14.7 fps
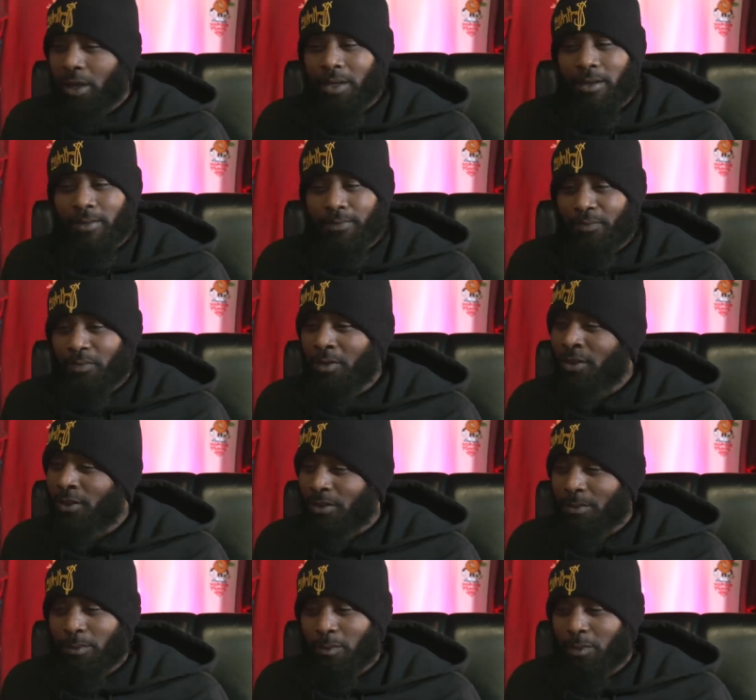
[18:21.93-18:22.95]
went
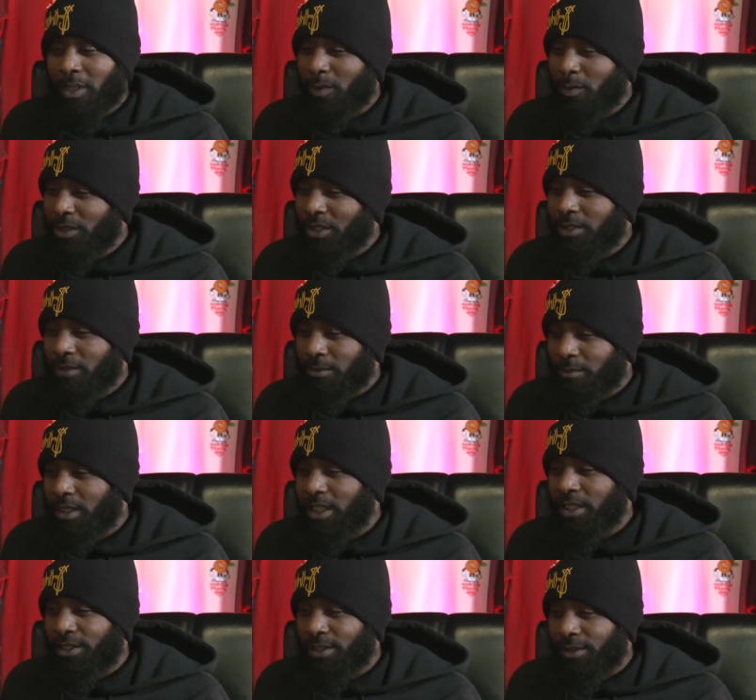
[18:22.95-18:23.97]
some it was
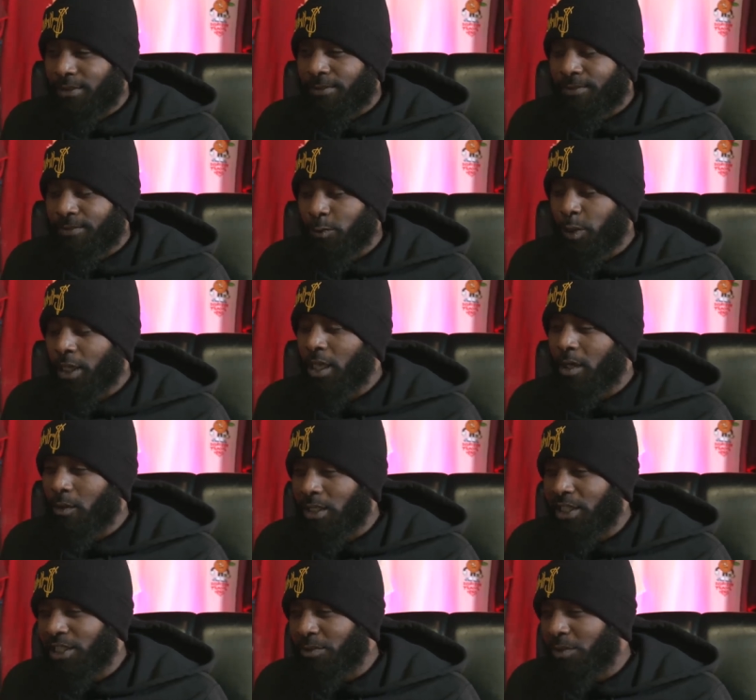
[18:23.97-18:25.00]
decent. We
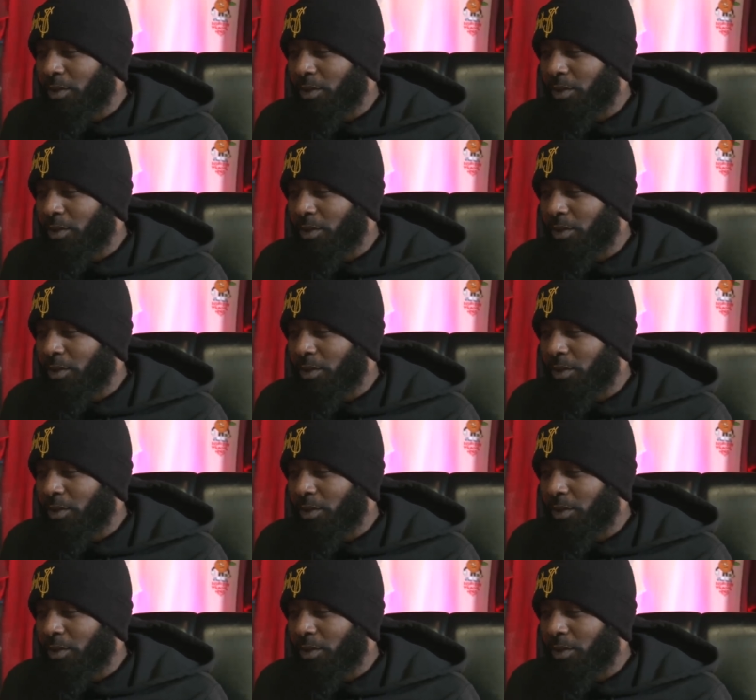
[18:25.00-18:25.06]
always